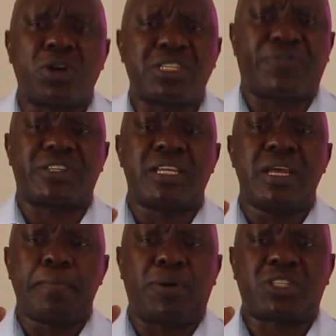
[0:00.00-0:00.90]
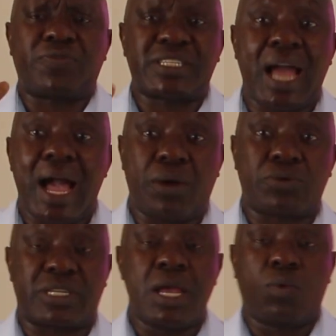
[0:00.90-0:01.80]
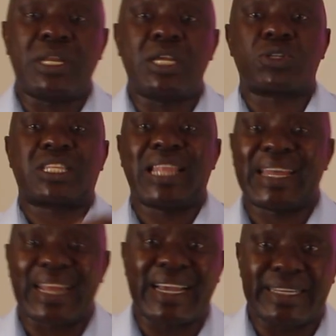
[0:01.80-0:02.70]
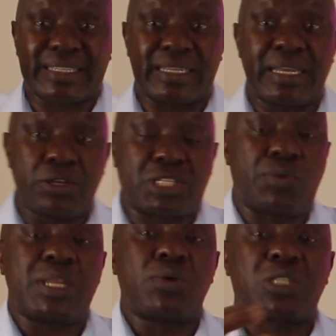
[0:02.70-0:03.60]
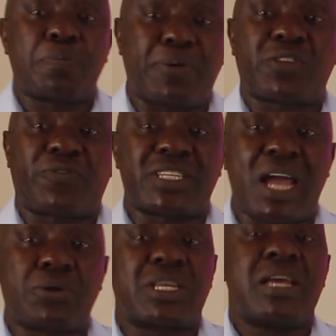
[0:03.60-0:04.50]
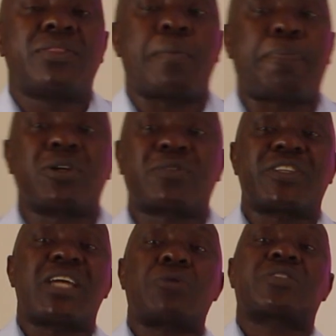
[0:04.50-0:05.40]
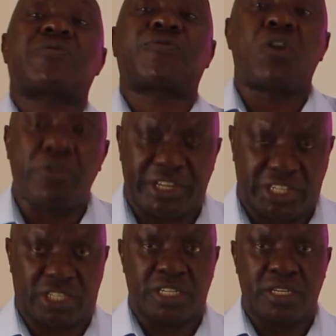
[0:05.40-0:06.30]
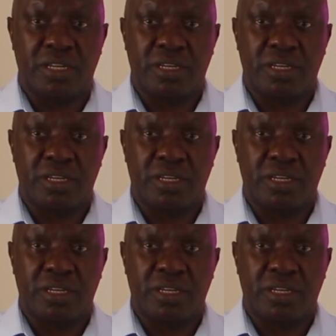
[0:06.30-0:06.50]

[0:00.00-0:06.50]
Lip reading: Potiphar's house, when he was lied against. You see, when he was in Potiphar's house, the Potiphar's house flourished